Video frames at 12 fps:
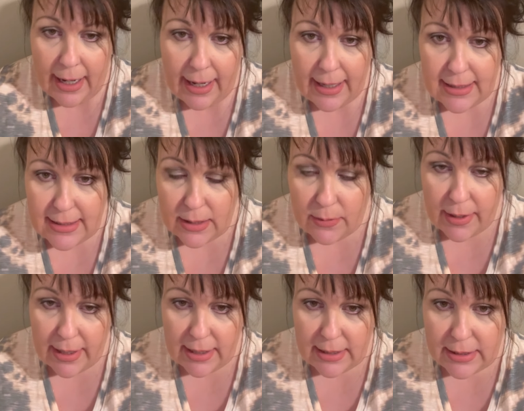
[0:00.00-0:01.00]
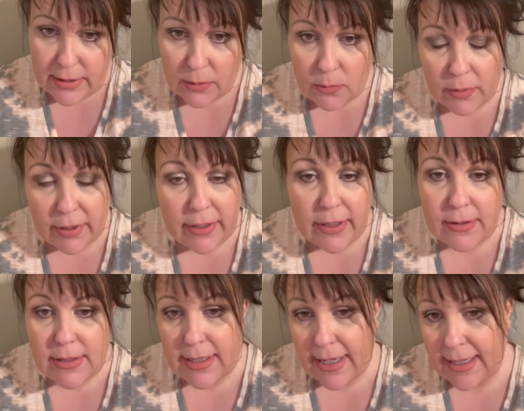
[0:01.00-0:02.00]
And so he had took one of those
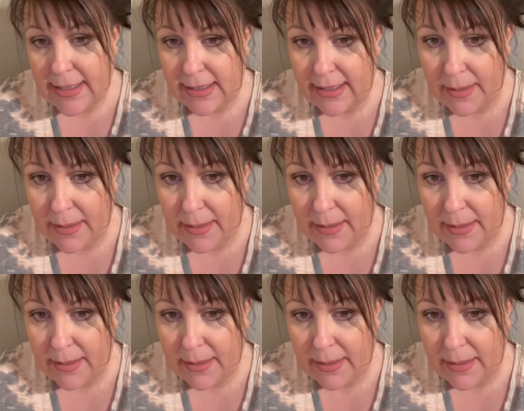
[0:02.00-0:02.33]
tests that